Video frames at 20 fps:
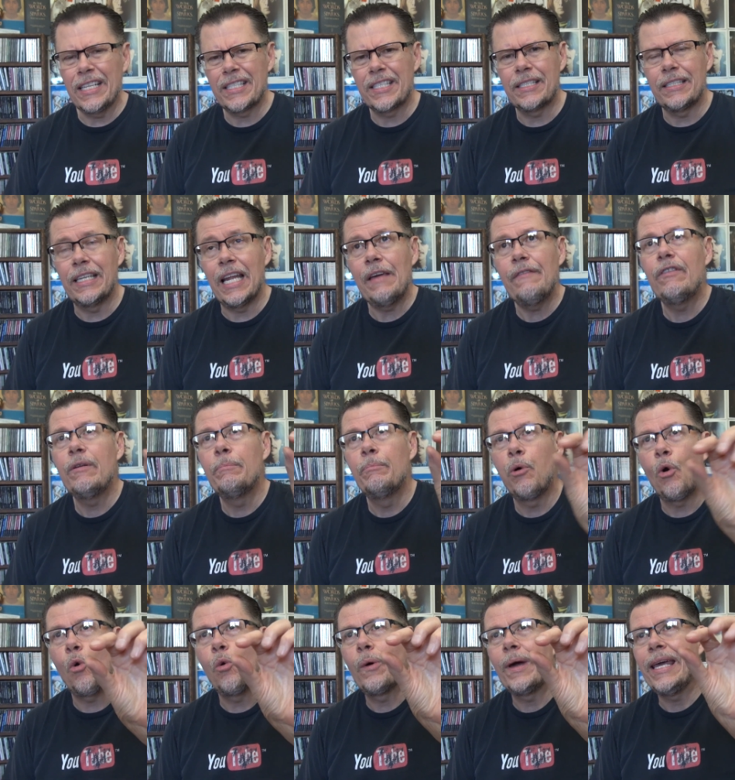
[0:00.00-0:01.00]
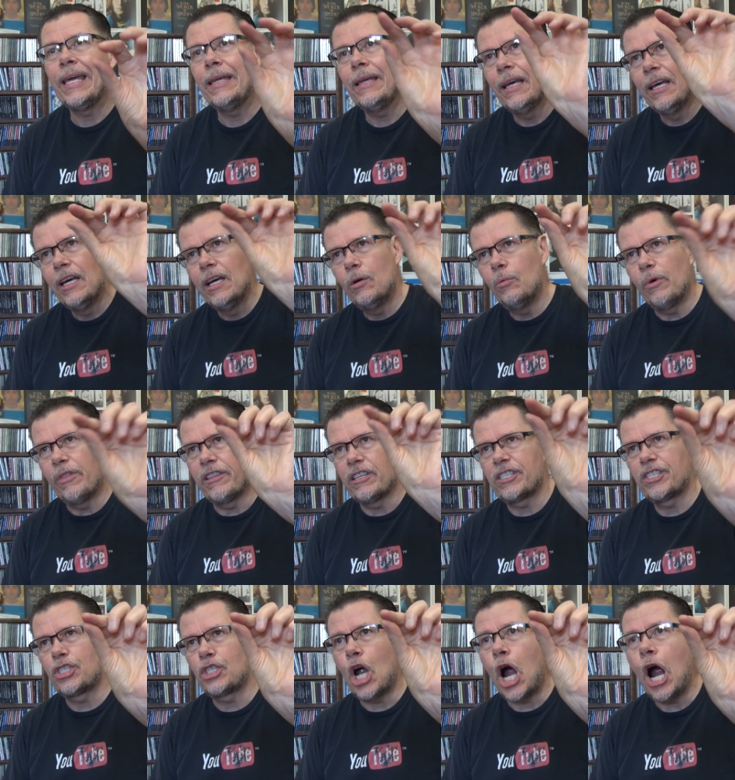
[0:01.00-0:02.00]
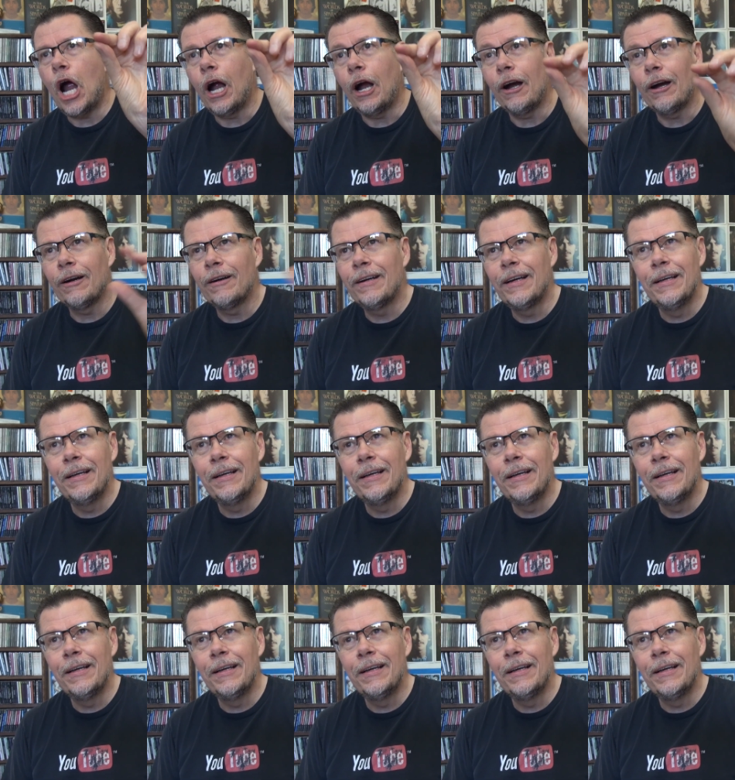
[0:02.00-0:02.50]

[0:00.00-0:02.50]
it's David Bowie with a star.